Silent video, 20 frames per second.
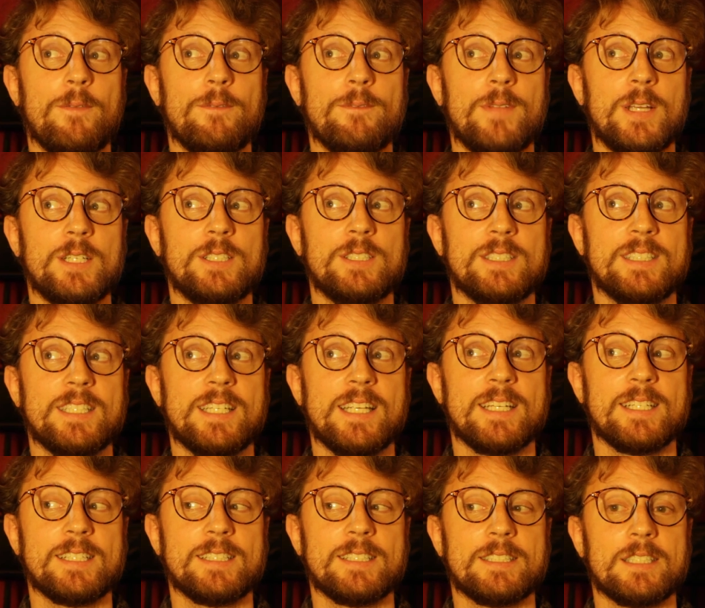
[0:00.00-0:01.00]
selfish
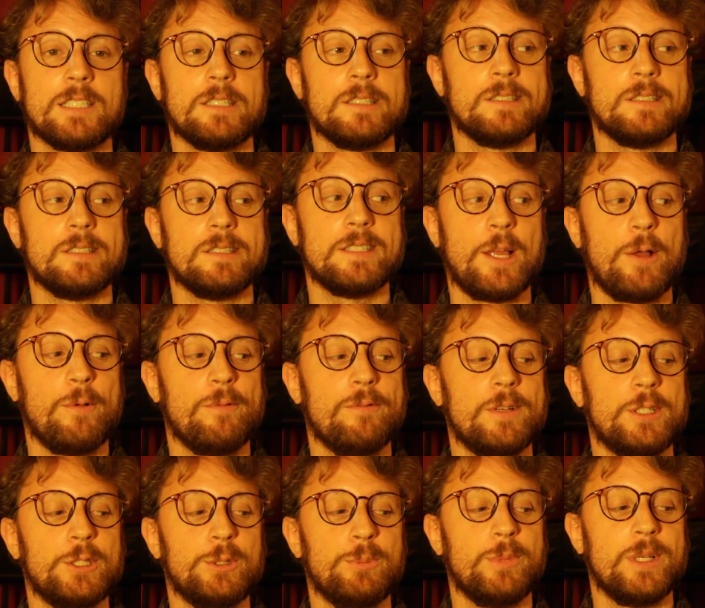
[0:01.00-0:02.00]
sticks,
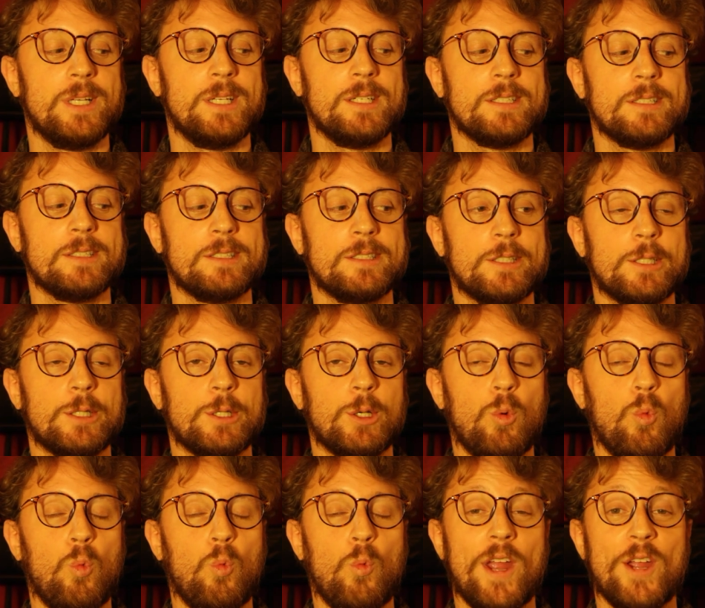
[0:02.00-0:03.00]
selfish picks.
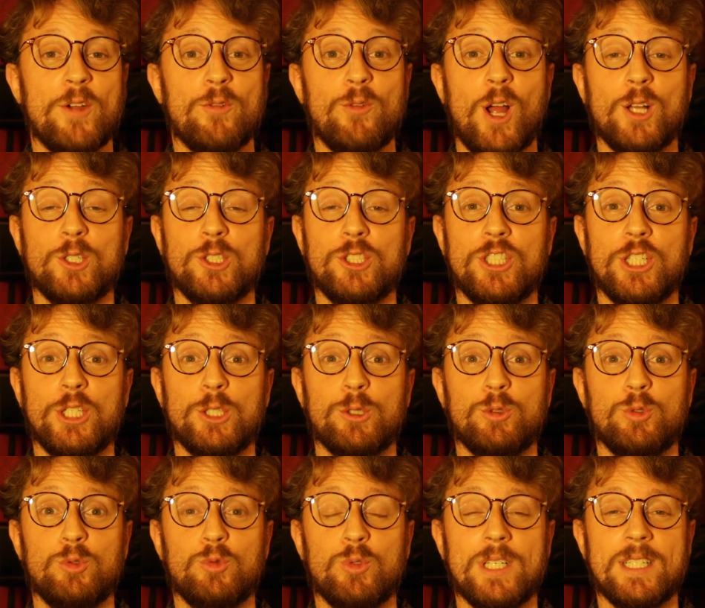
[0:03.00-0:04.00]
We're all
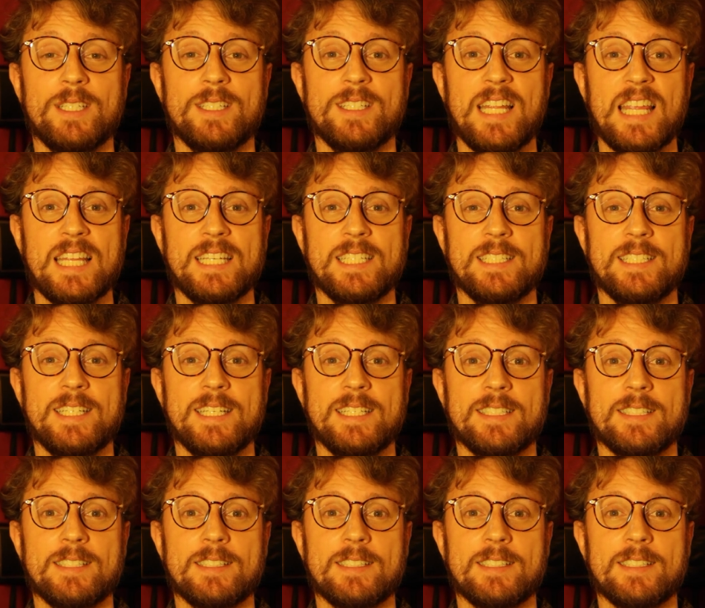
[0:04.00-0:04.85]
children in